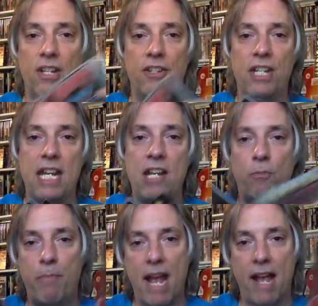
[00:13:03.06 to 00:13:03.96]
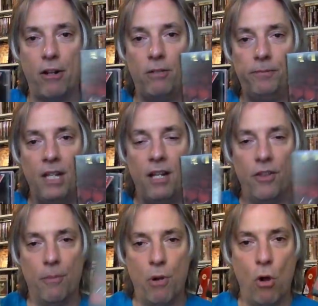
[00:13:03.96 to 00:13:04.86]
is each battle,
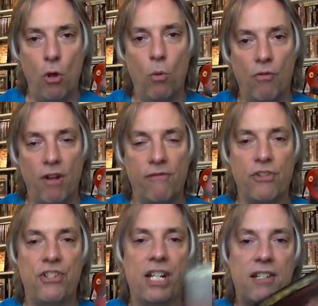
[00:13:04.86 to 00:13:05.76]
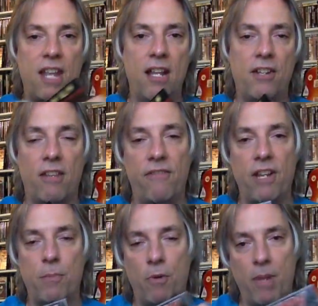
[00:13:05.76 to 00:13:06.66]
the poll will run for six days on the
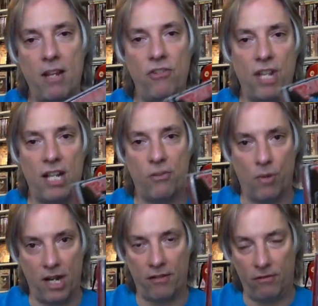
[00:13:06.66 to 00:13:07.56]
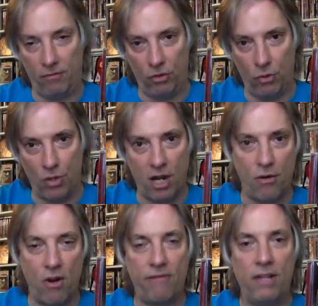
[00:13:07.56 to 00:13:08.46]
Facebook page. That's when I do the
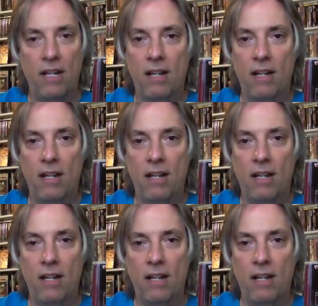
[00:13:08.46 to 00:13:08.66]
cutoff.